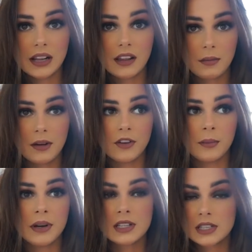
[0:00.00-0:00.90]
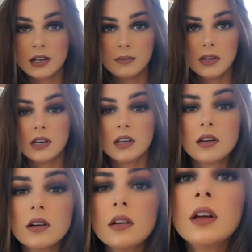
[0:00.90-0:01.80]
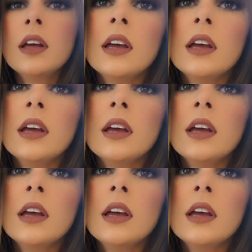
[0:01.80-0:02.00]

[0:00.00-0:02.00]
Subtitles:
A lot of my filming is going to be in here.